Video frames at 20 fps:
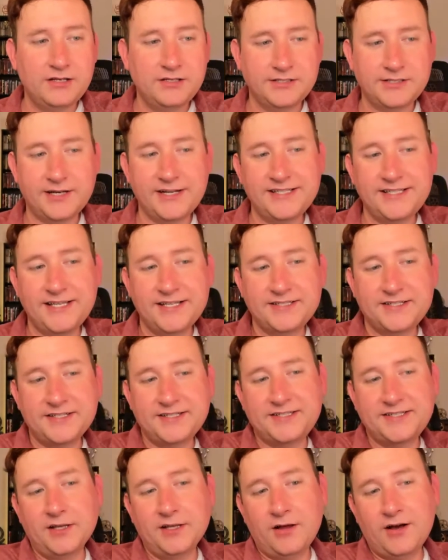Donnie says,
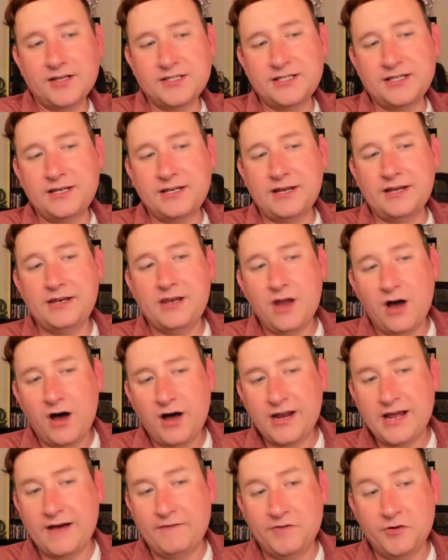does Still Austin
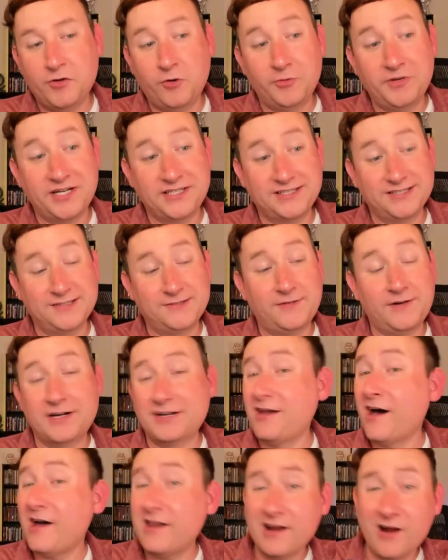not have the normal Texas funk?
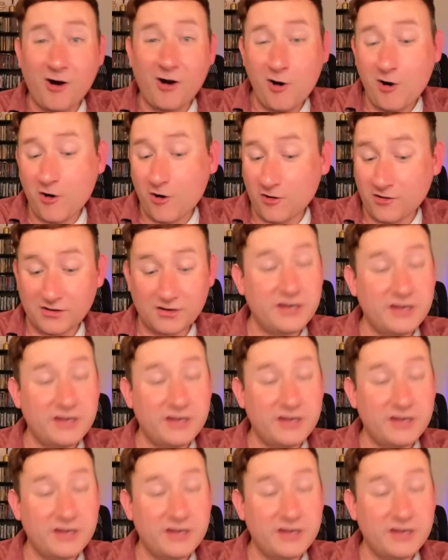Not at all.